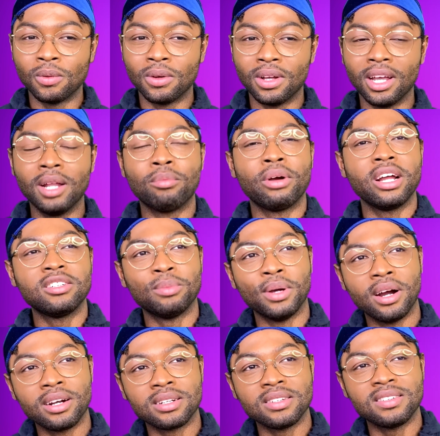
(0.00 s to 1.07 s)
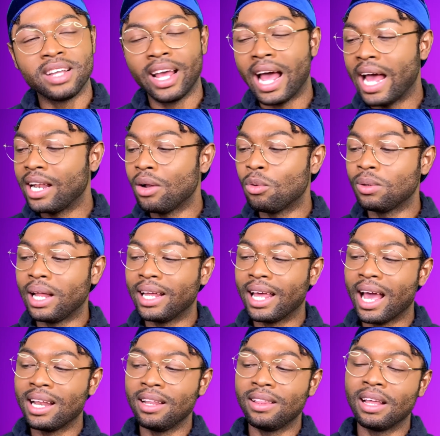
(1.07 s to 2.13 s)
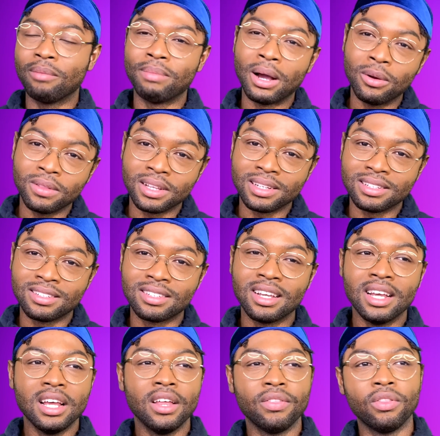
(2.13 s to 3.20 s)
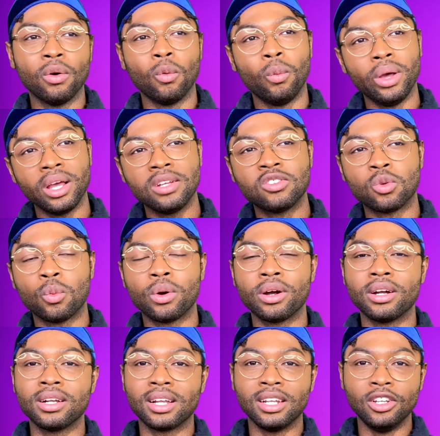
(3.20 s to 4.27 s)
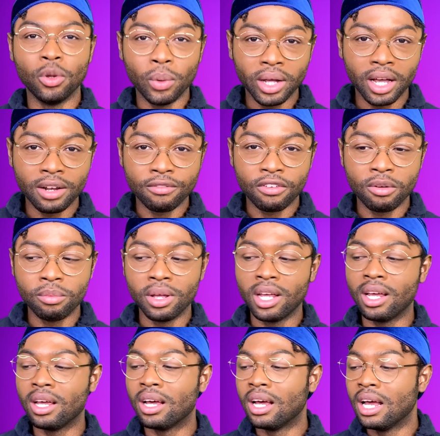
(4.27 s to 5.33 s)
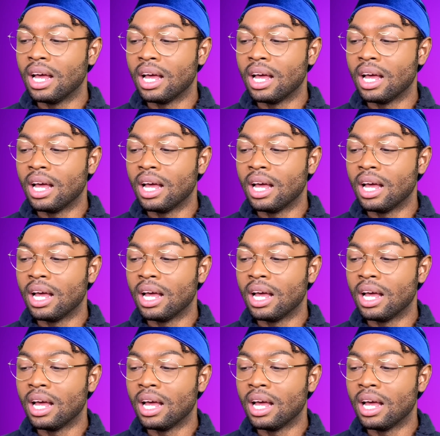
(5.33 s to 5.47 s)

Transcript: it breaks my heart to say I don't like anything about this. The wigs weren't doing it for me.